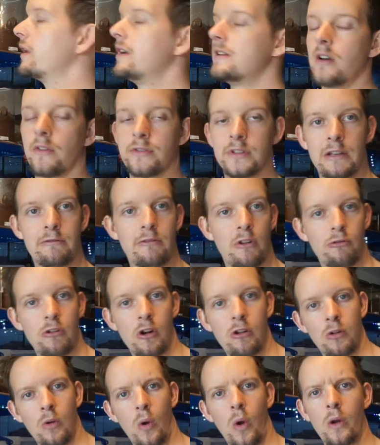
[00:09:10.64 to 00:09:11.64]
is obviously
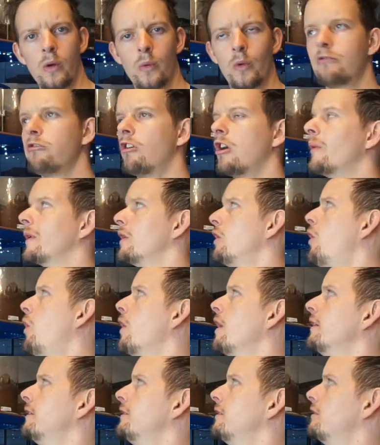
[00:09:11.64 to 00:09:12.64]
requiring
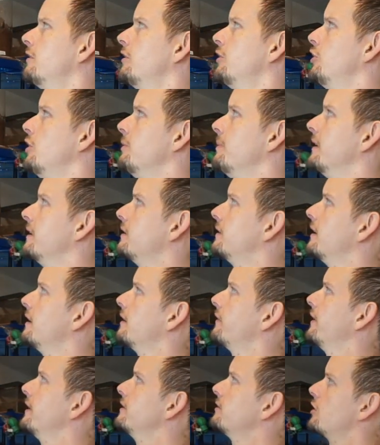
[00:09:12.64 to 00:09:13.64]
higher humidity and
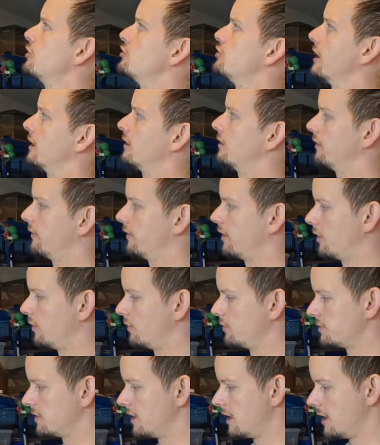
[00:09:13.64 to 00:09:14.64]
things. I checked on
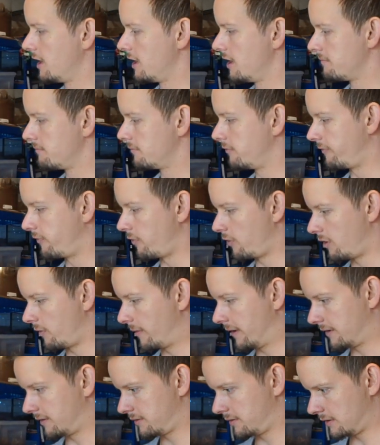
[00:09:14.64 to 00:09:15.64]
those before I
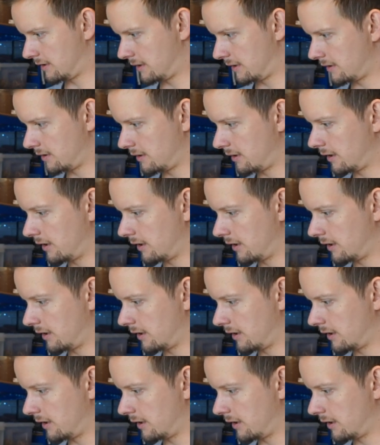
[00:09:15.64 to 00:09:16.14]
went, and